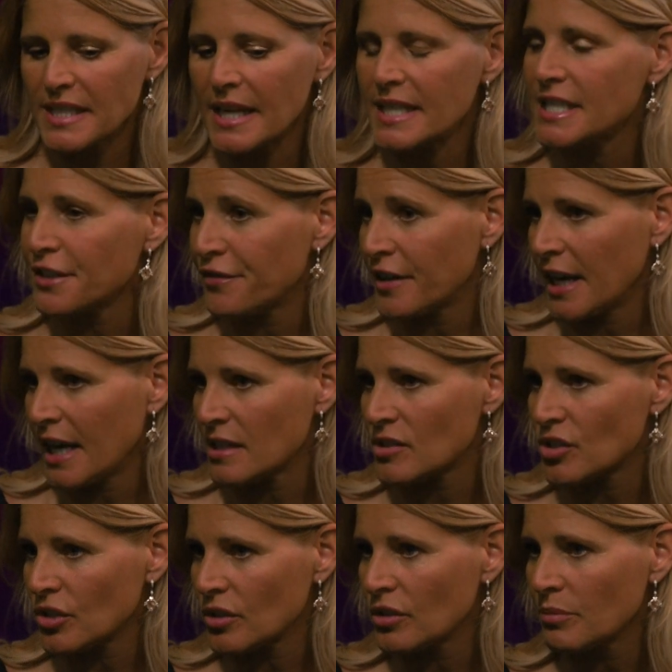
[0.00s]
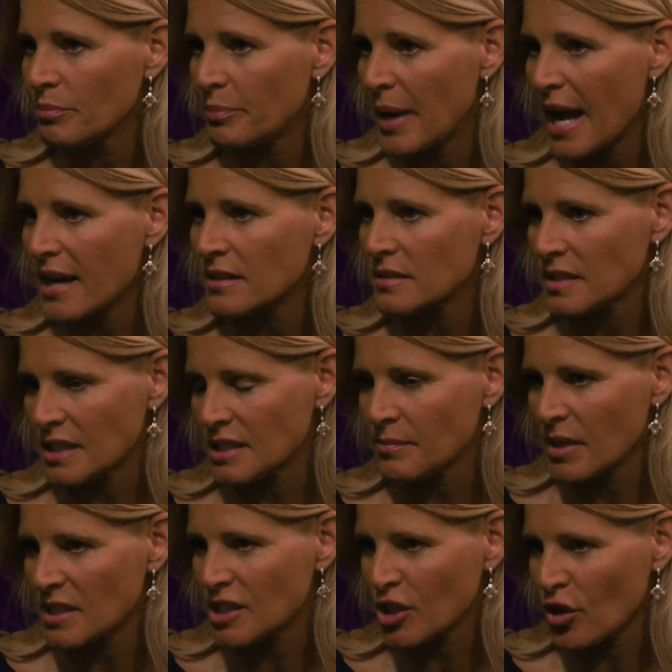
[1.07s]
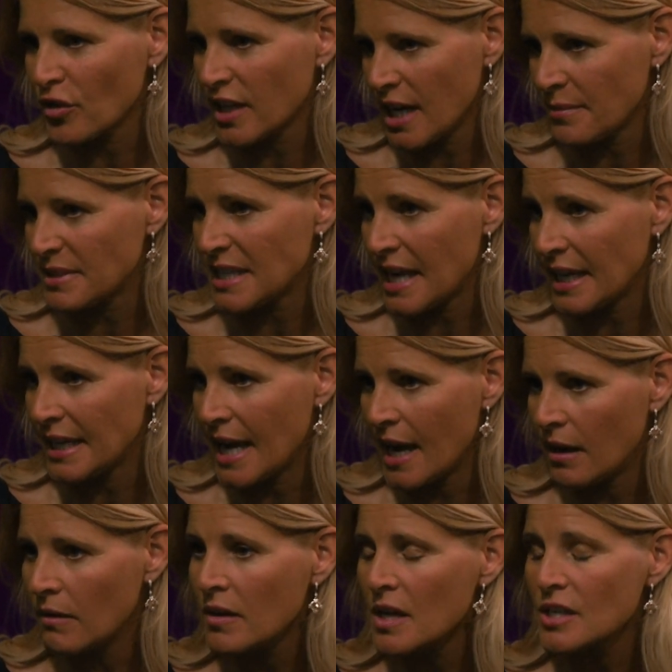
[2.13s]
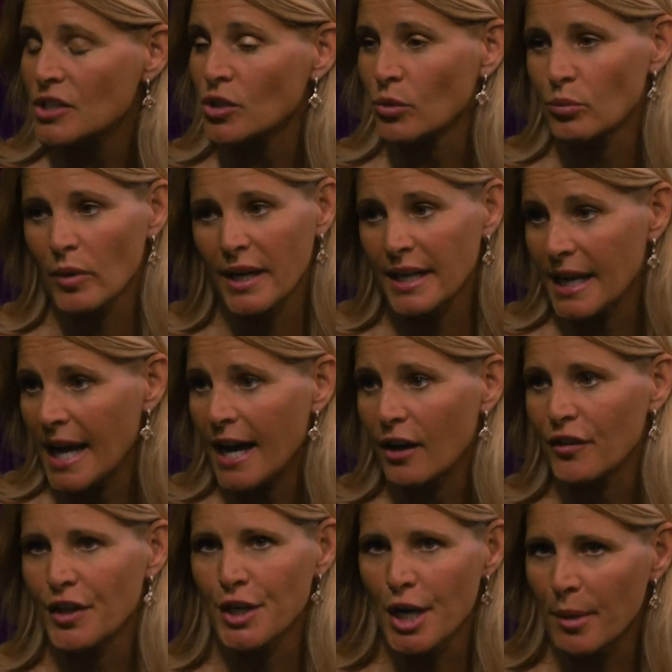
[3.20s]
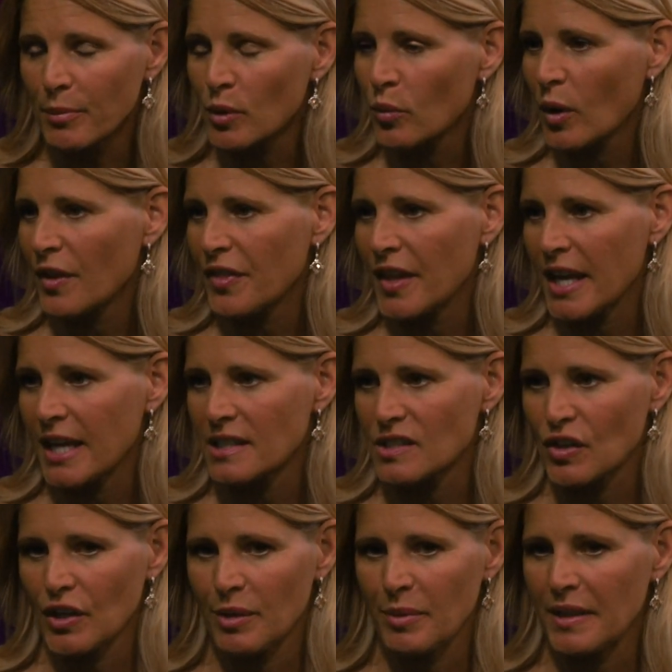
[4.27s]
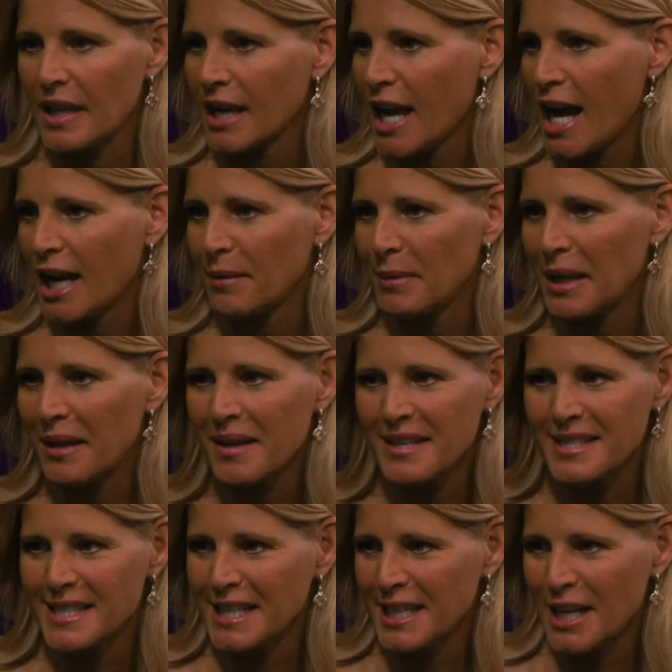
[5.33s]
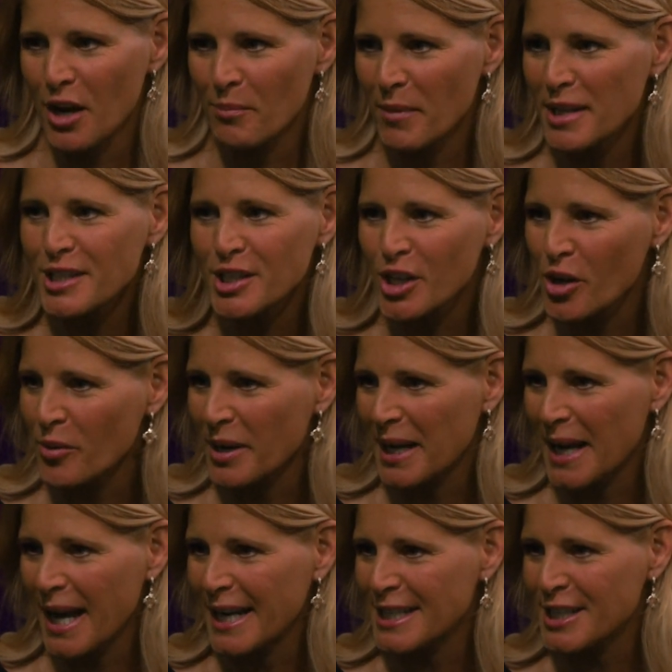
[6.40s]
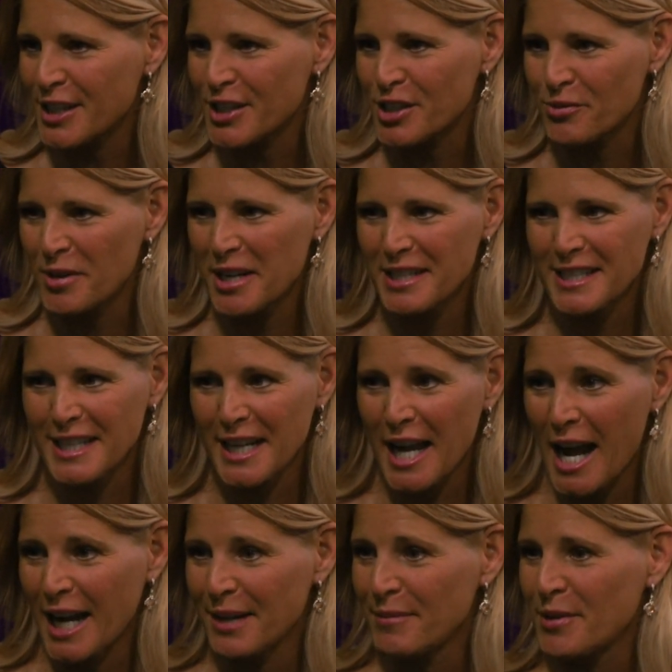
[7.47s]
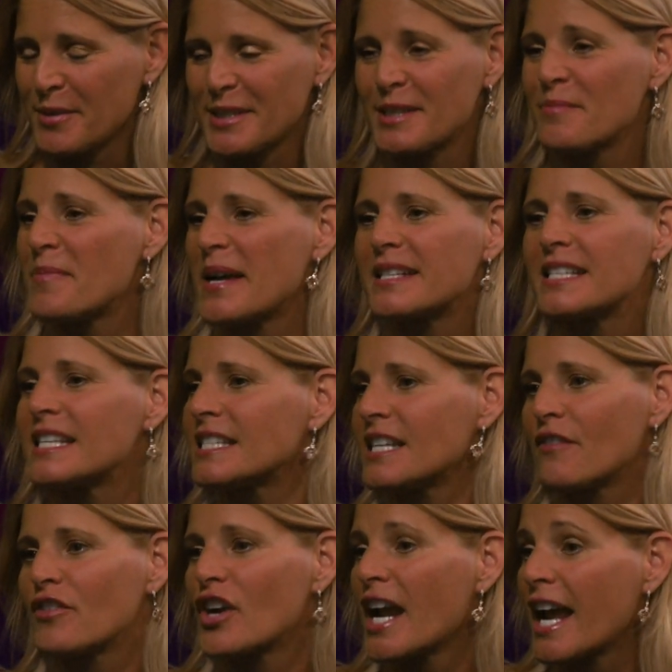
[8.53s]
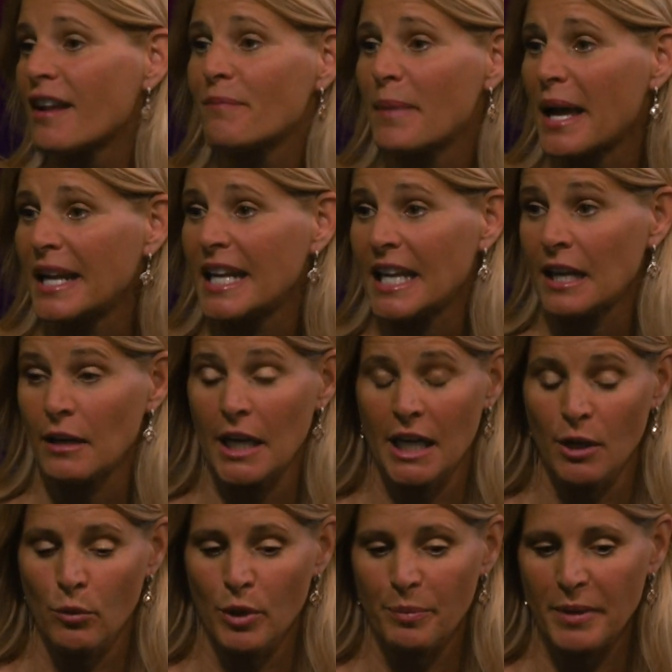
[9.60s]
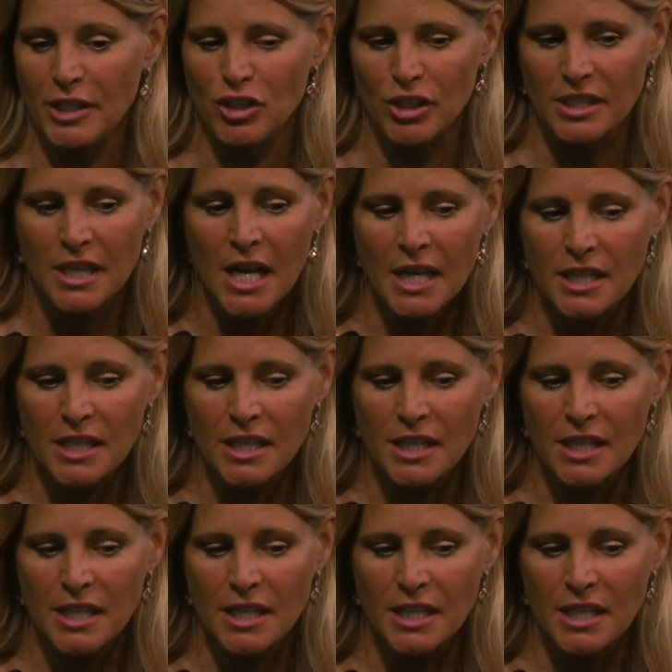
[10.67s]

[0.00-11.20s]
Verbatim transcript: said a different answer back six months ago that I'm saying now. So right now, the number one thing is going to be the economy. See, now months ago when I got into this race, the economy was the best it's ever had been, and, and it would be just